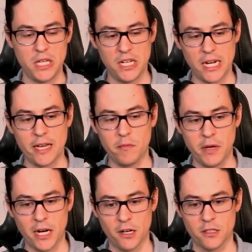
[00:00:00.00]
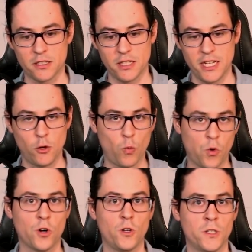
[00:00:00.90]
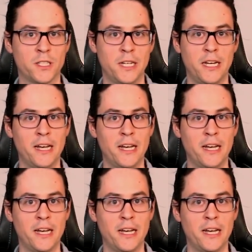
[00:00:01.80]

me nightmares in World,